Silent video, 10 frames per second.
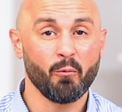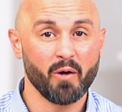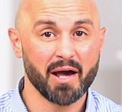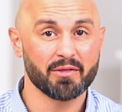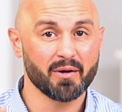
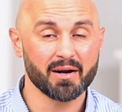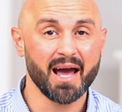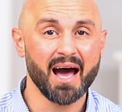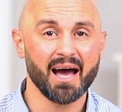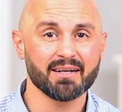Whether or
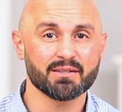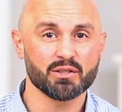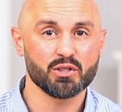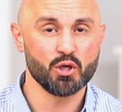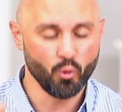
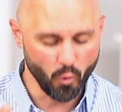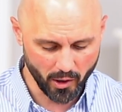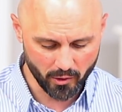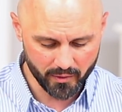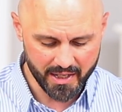not you
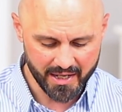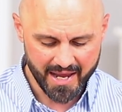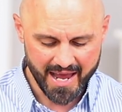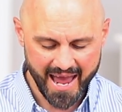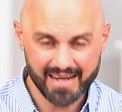worry
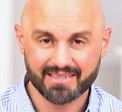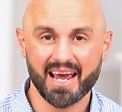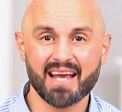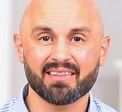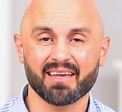and
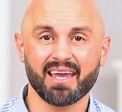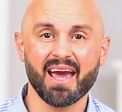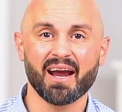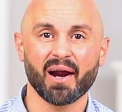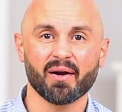take the
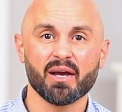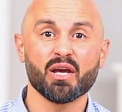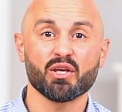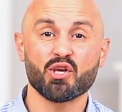care,